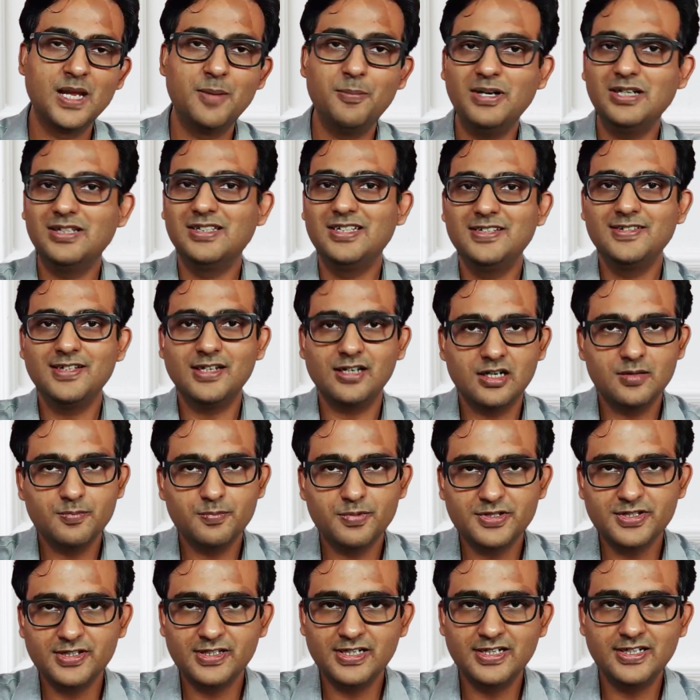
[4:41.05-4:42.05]
But these are
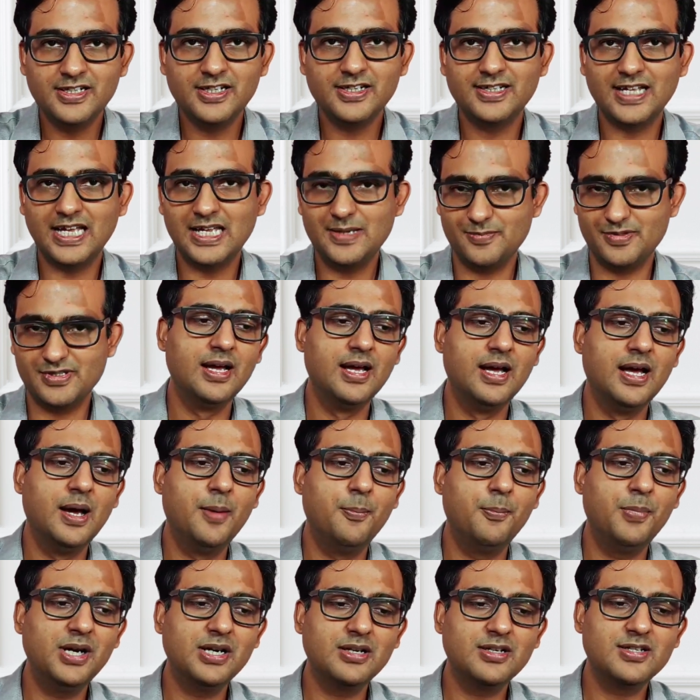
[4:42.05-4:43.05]
unprecedented times.
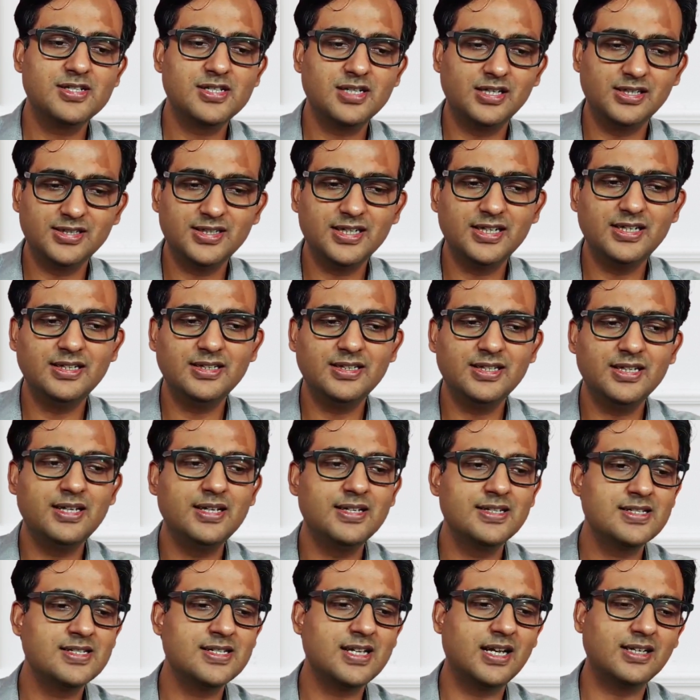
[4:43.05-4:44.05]
But certain
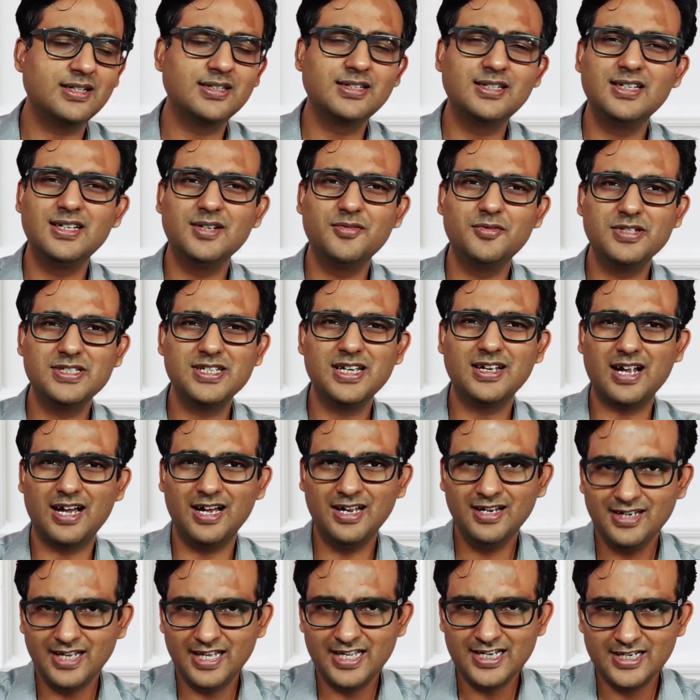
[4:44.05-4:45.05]
things are there which are
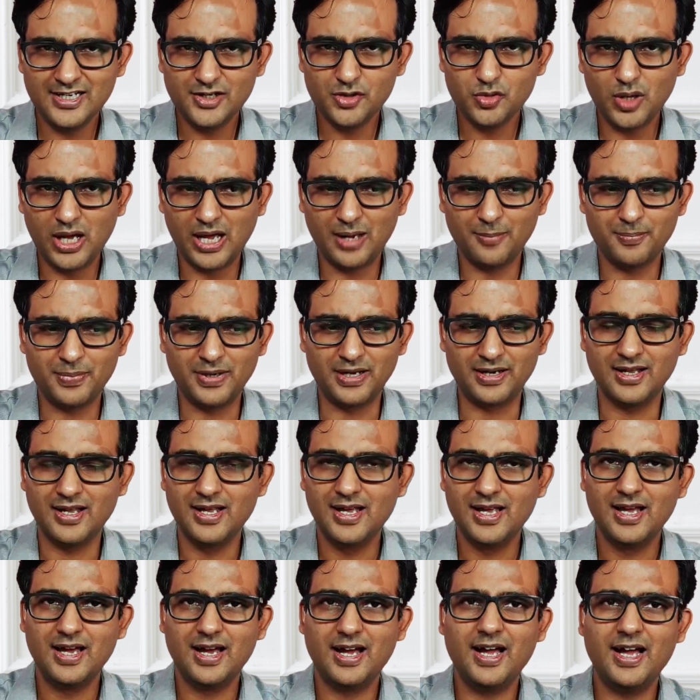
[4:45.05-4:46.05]
unlikely to happen.
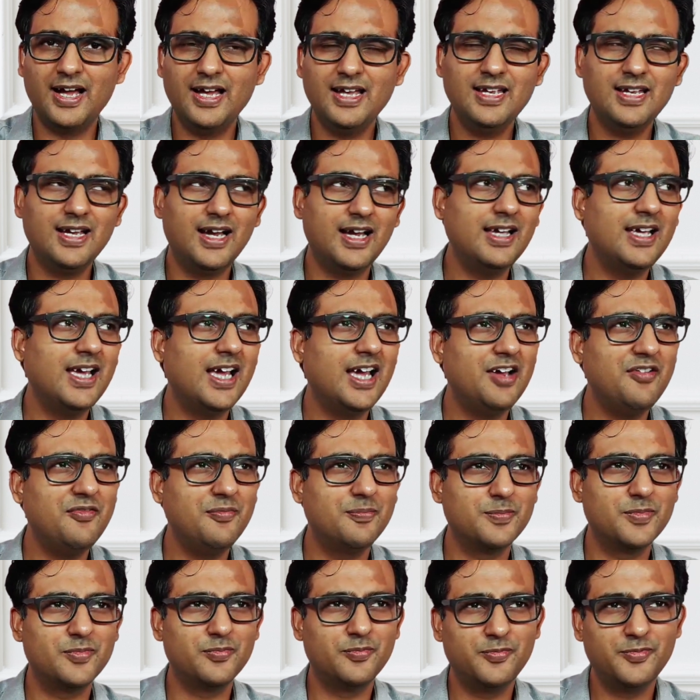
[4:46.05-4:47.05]
I, I
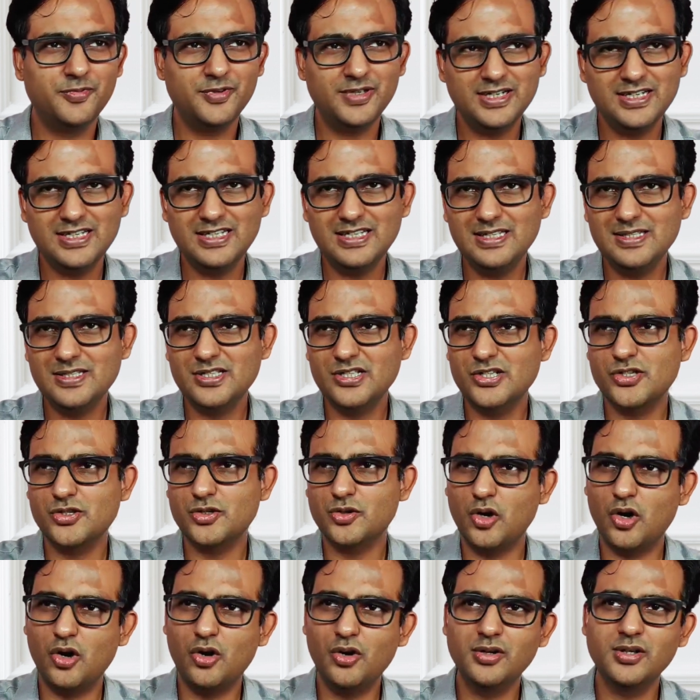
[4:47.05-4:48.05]
have very
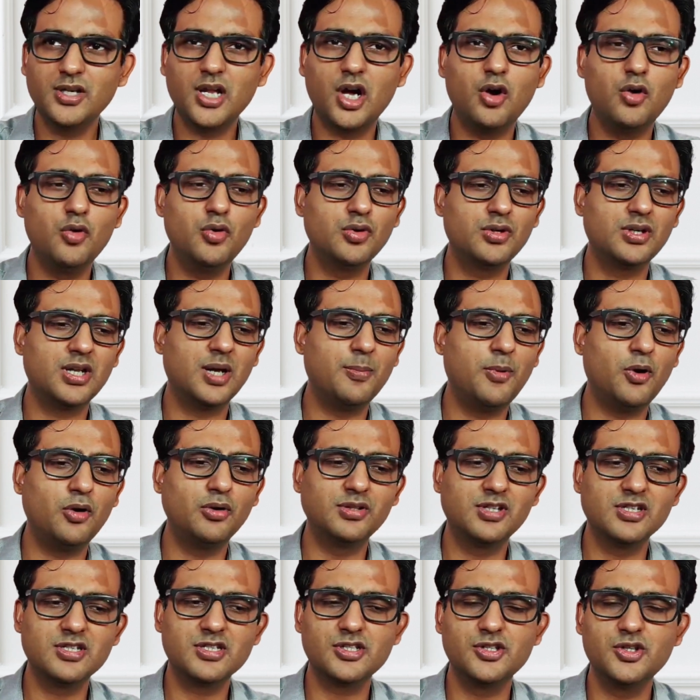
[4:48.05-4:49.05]
strong doubt
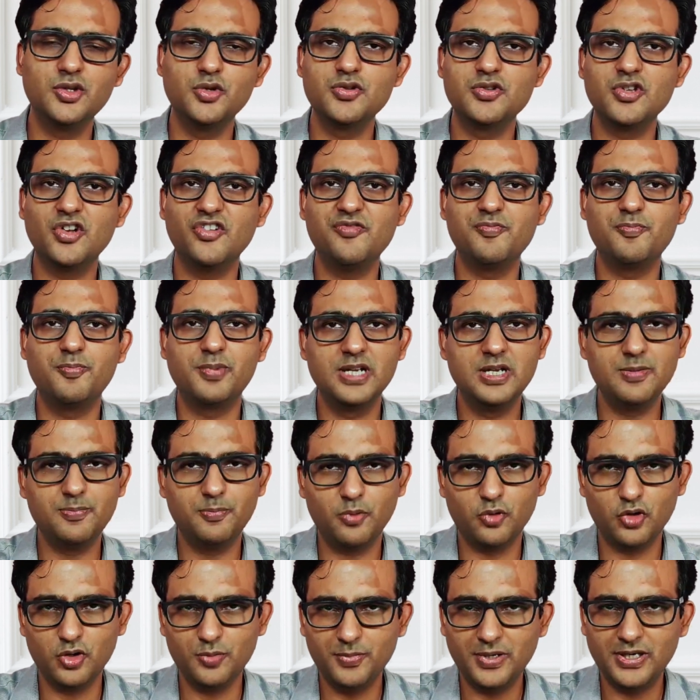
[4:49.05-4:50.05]
about this news of
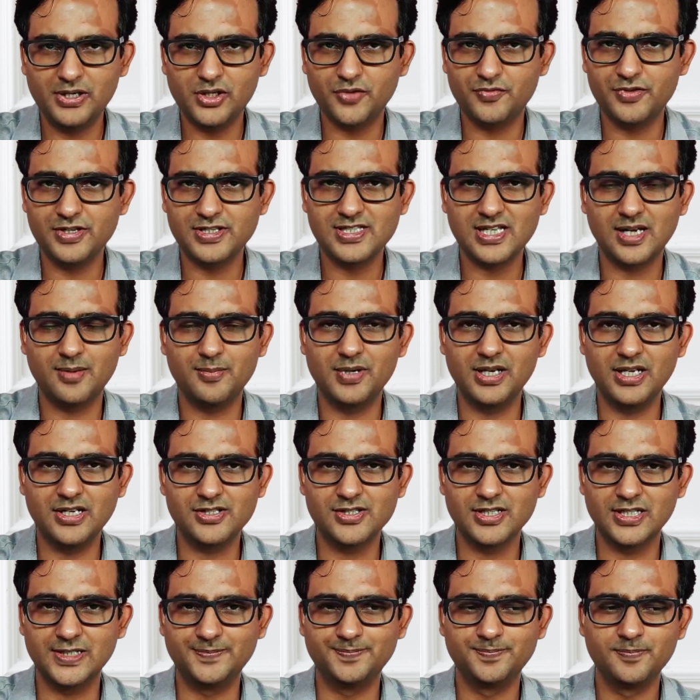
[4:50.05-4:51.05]
preponement of
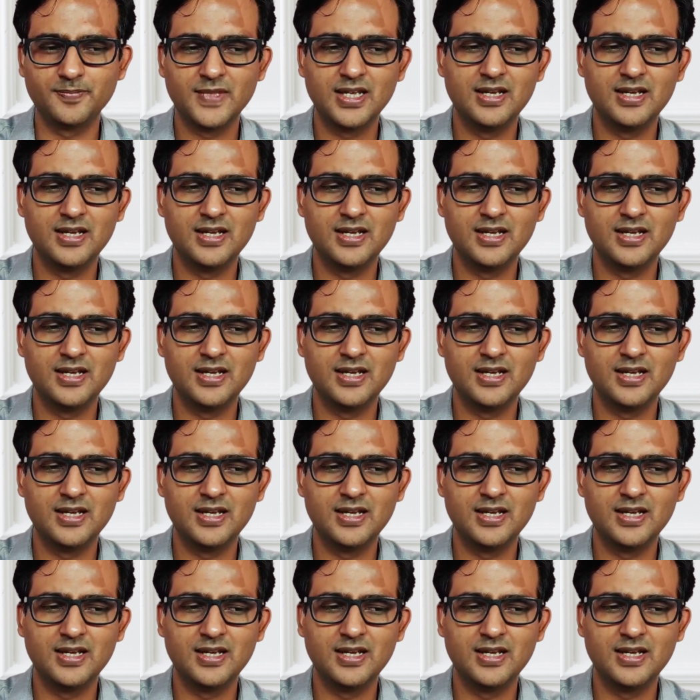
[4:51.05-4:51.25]
examination.